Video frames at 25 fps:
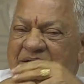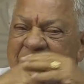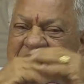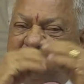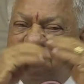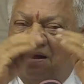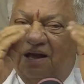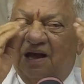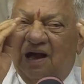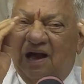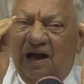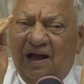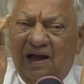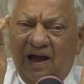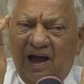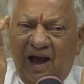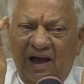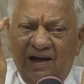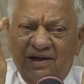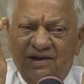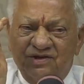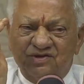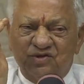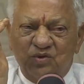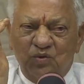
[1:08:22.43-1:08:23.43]
Ganga
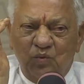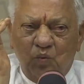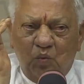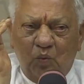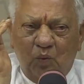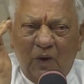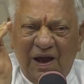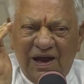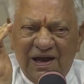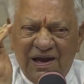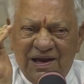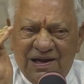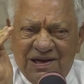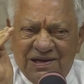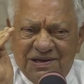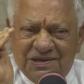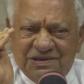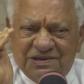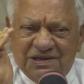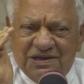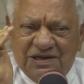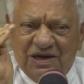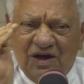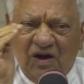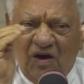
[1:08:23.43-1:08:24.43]
is white
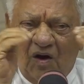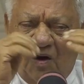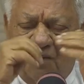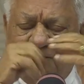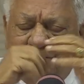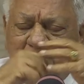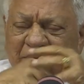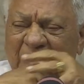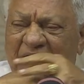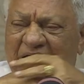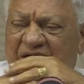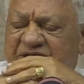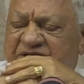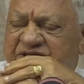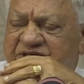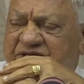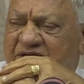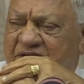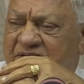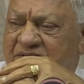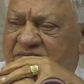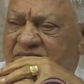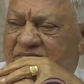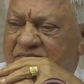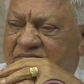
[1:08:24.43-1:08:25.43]
in
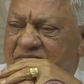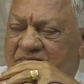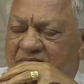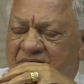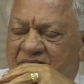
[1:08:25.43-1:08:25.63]
complexion.